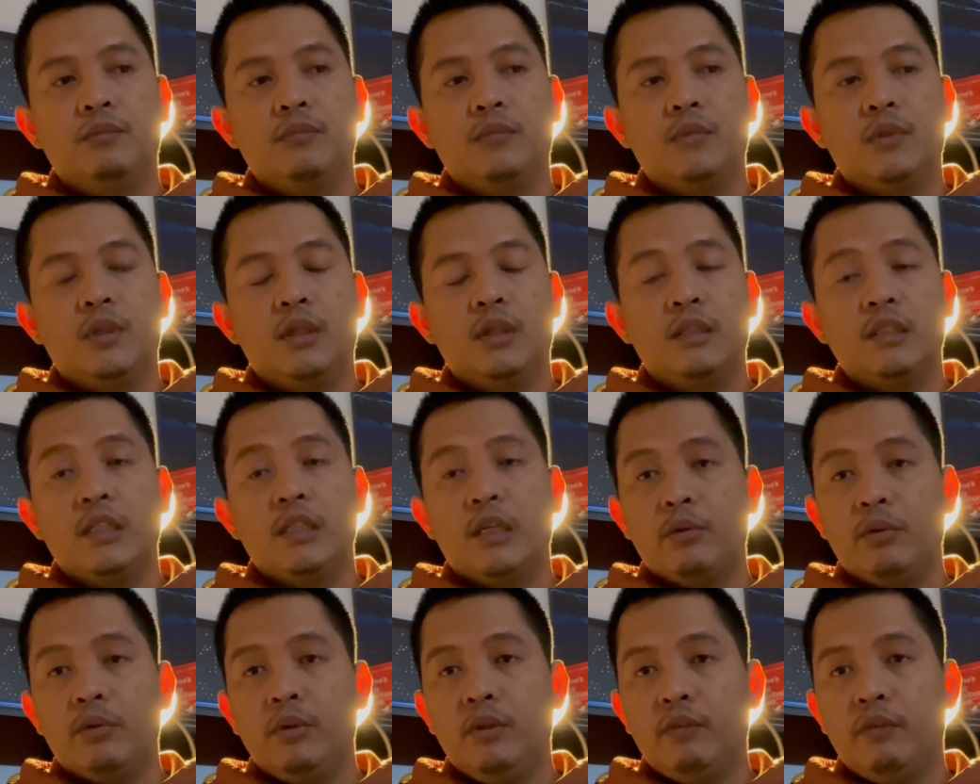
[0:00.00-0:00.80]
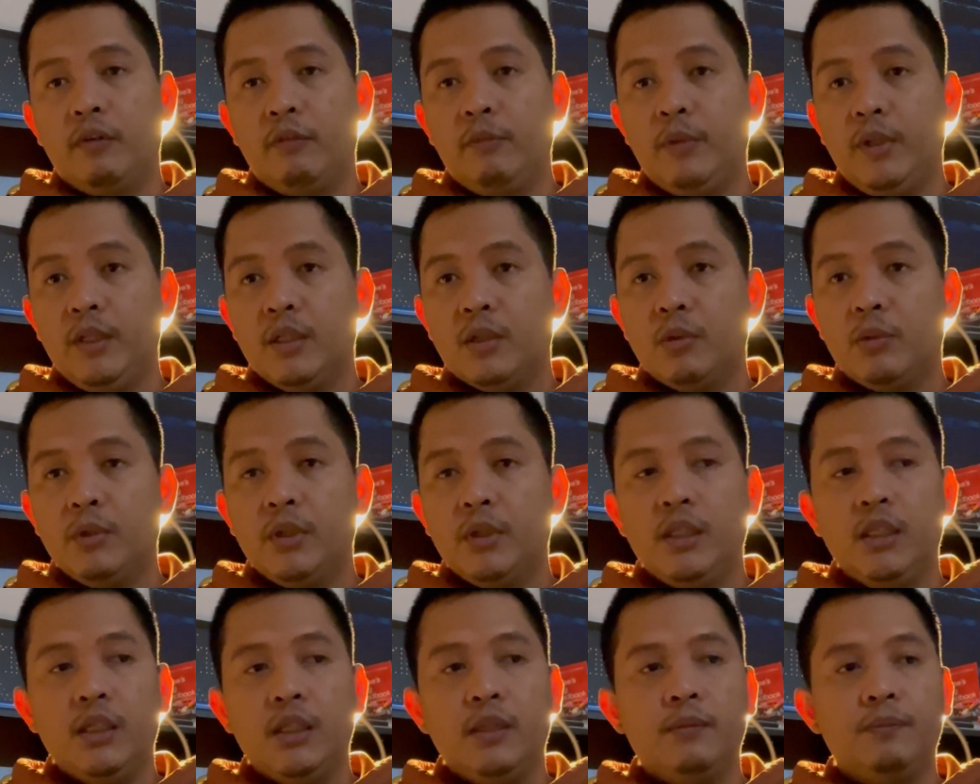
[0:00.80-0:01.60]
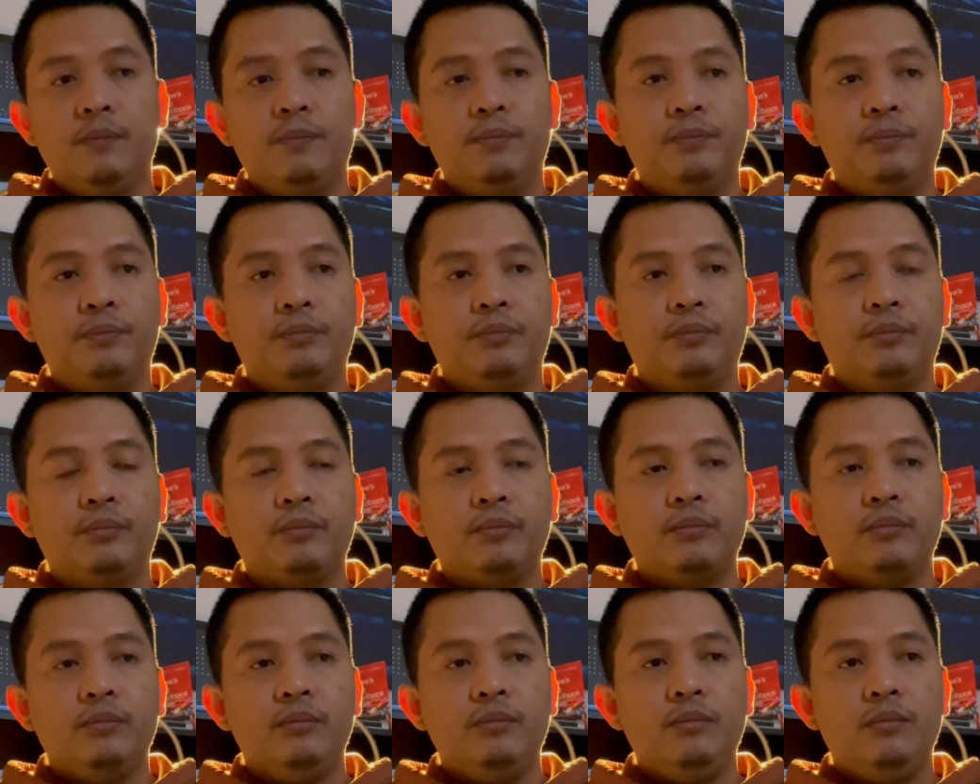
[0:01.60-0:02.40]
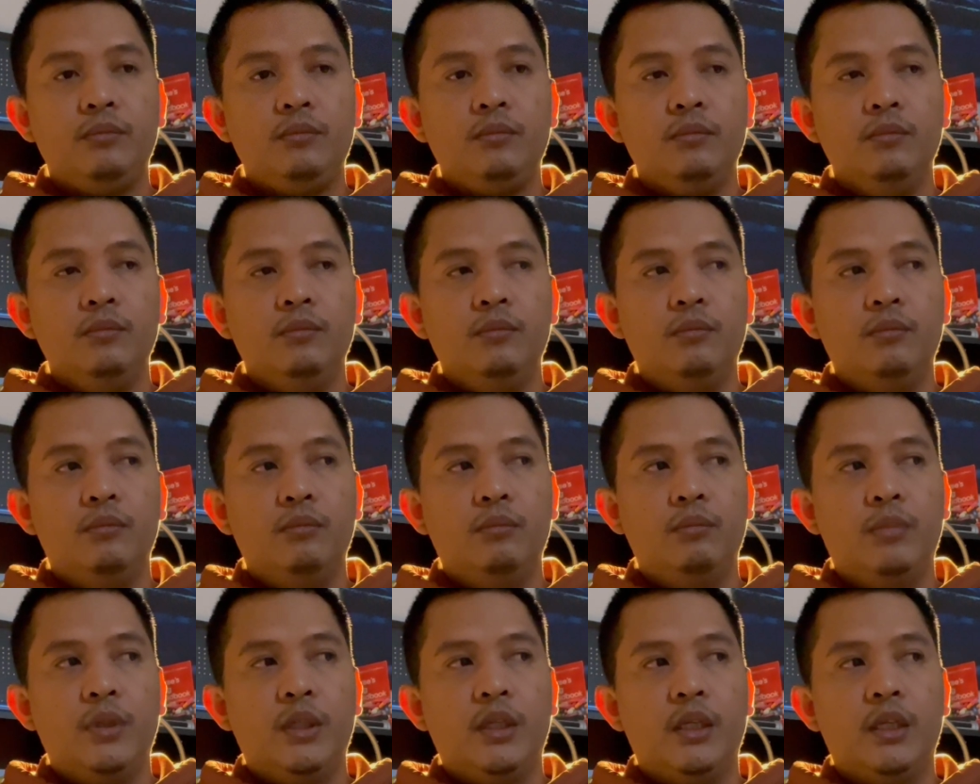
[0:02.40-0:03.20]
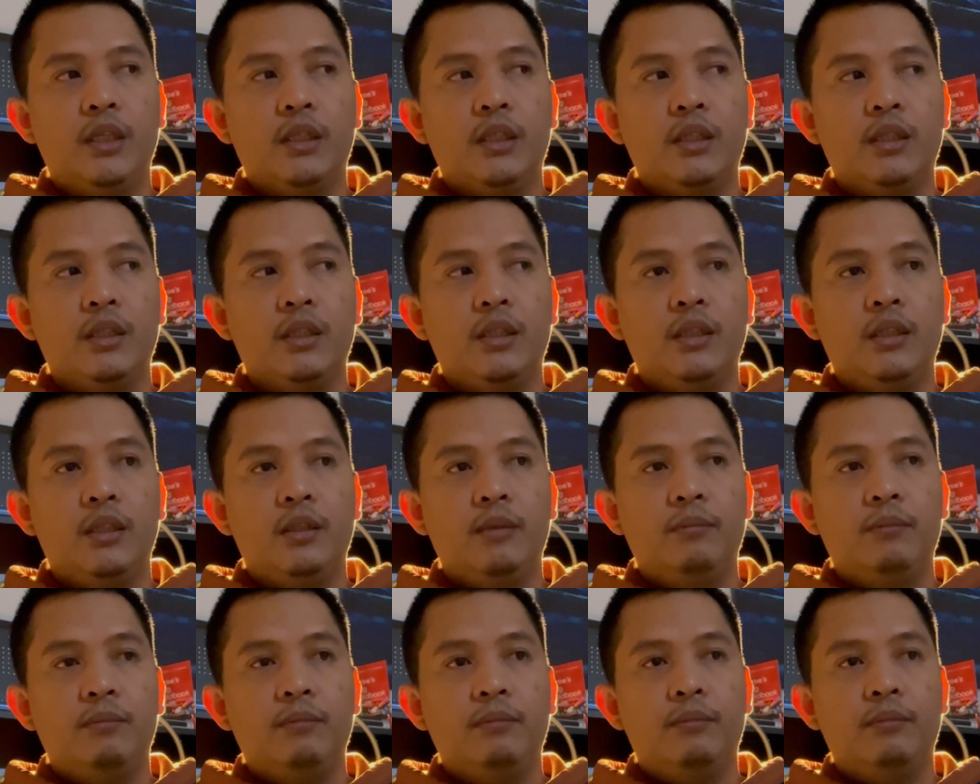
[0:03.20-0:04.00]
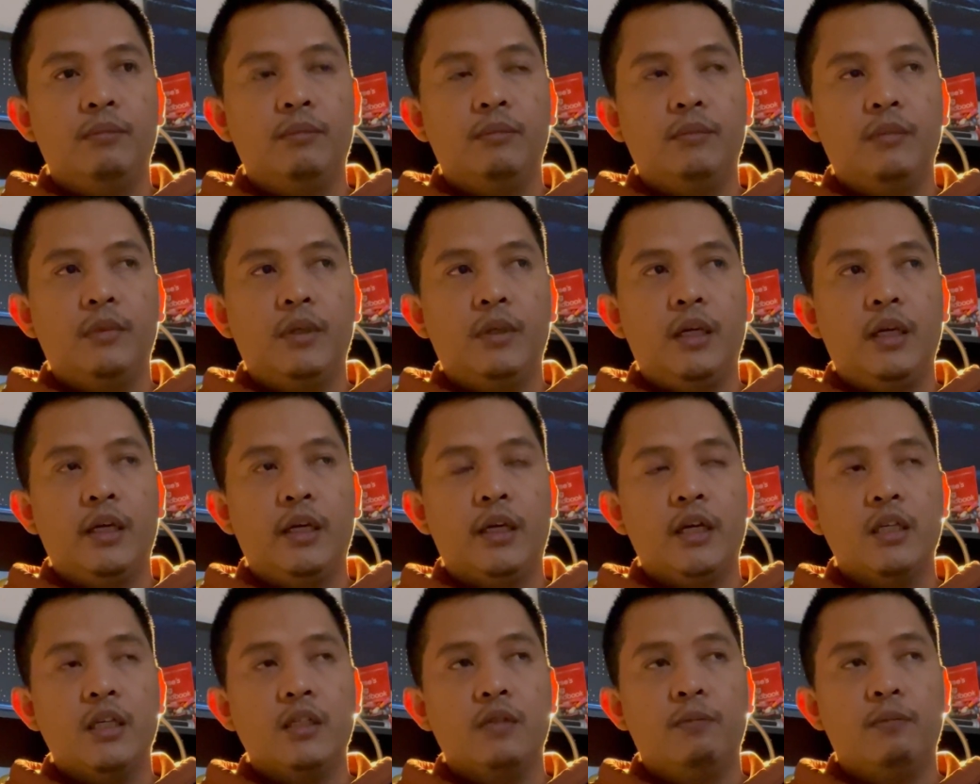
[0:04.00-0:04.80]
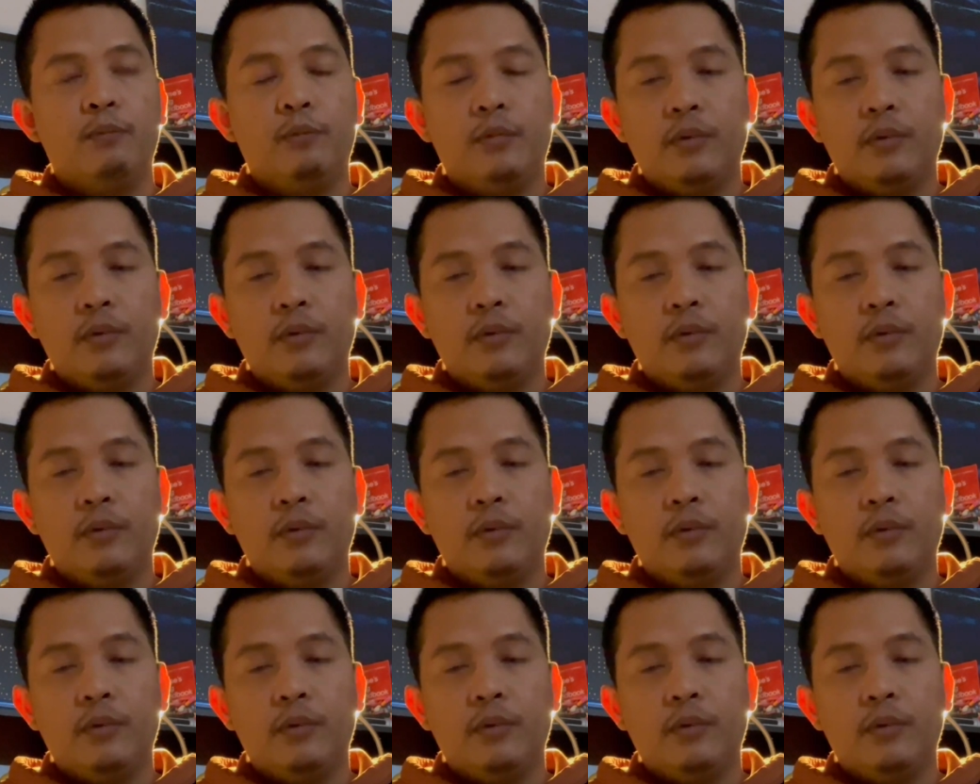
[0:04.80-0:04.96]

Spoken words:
it's not really familiar with it. But I guess